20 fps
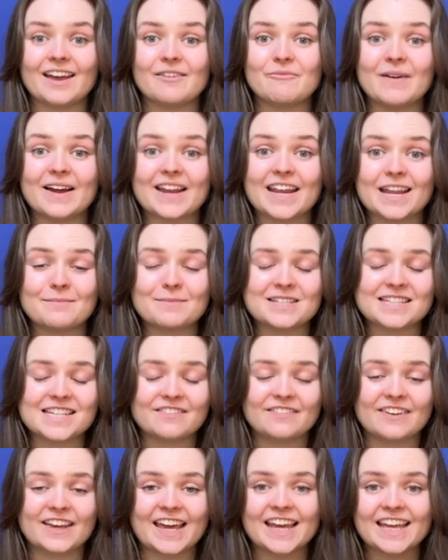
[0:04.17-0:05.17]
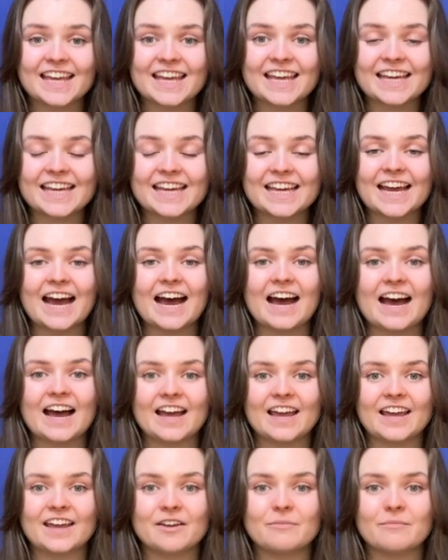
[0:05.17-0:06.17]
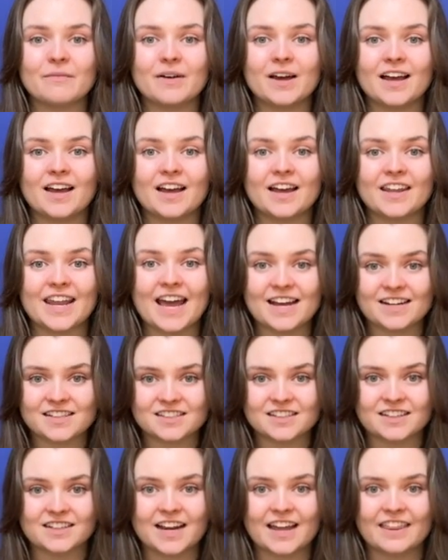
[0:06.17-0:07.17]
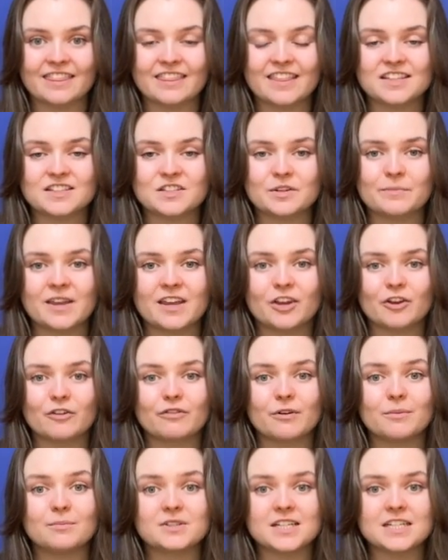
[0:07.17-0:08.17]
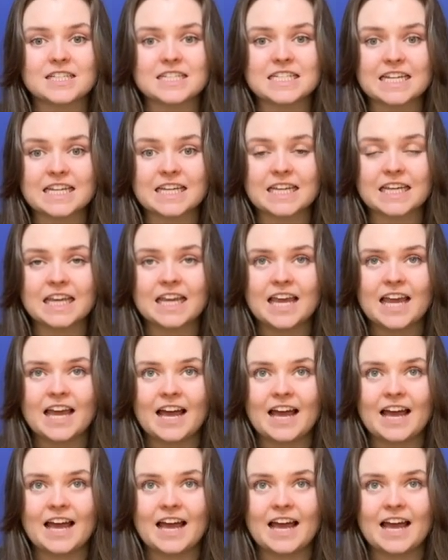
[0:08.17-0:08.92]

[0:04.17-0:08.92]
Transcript: my name is Ava Hickey. I'm an actor and theatre maker from Dundee.